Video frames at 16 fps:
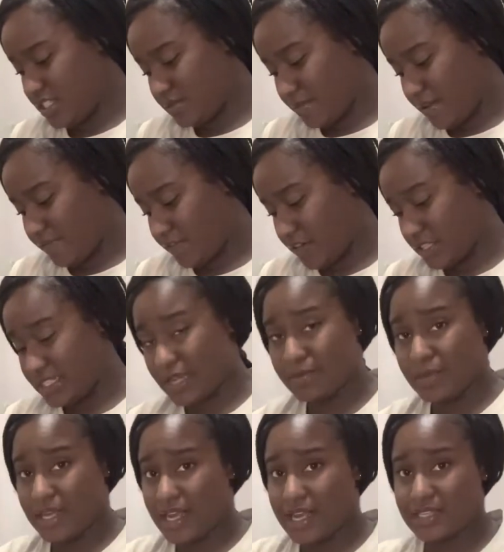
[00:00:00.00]
is my first time
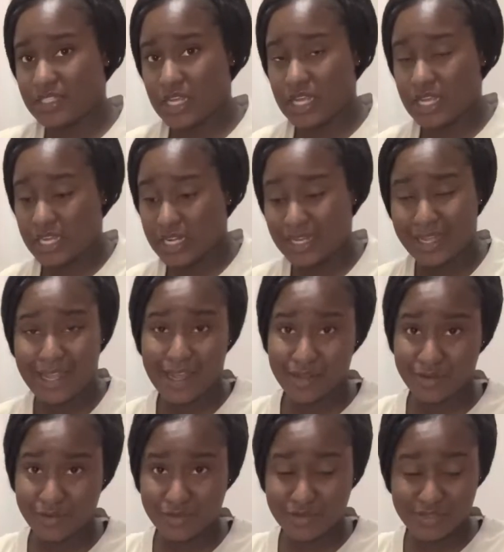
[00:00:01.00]
I've actually getting
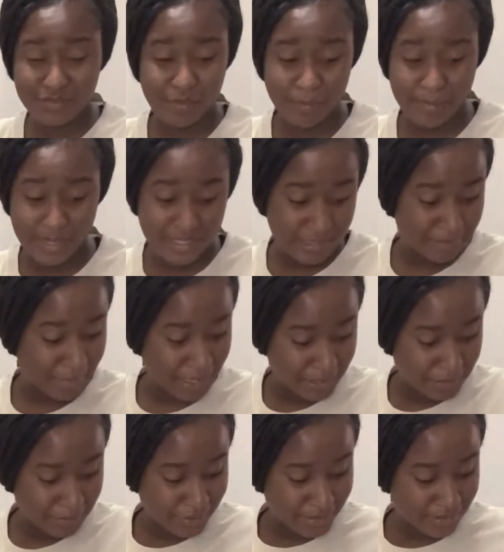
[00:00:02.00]
candles from Bath &
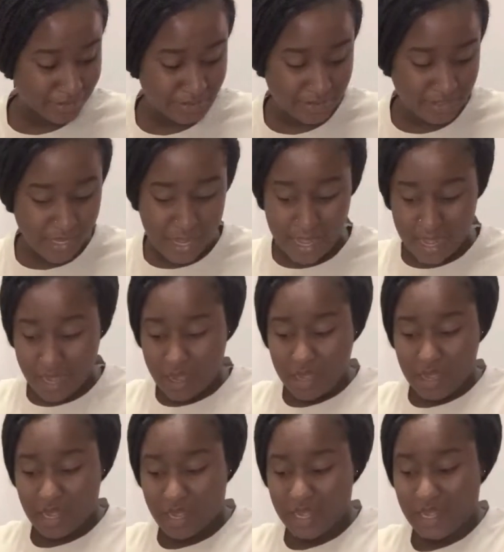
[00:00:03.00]
Body Works.
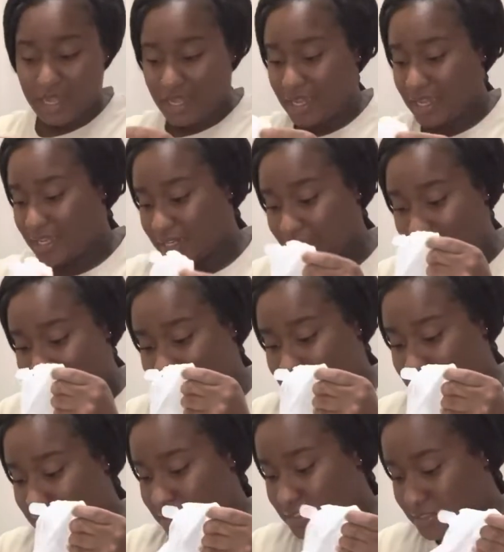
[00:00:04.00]
And
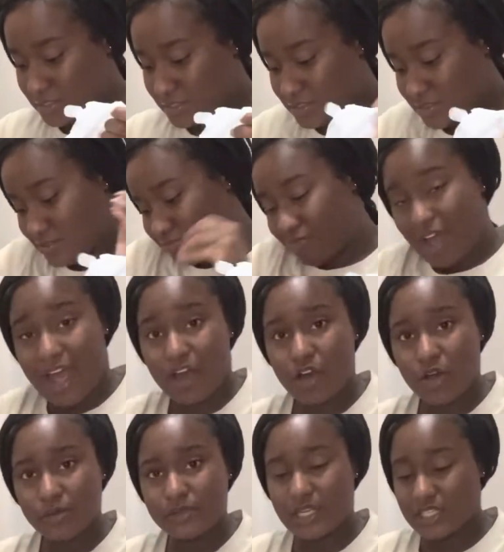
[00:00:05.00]
I
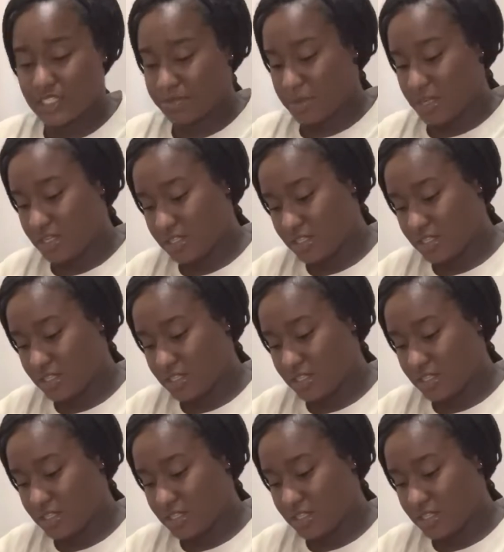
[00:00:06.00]
hope they smell